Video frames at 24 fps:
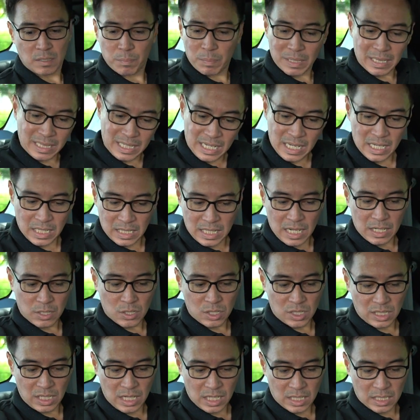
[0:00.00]
But these leather
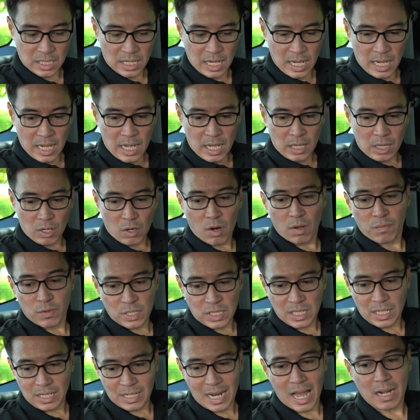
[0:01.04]
seats, they're
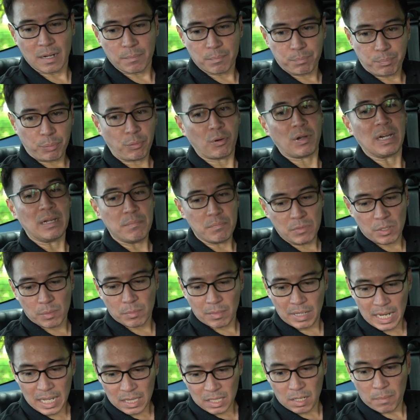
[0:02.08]
obviously not
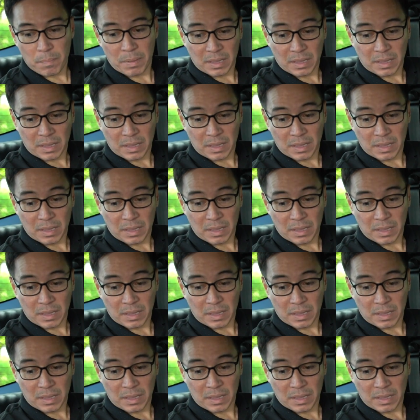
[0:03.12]
premium leather,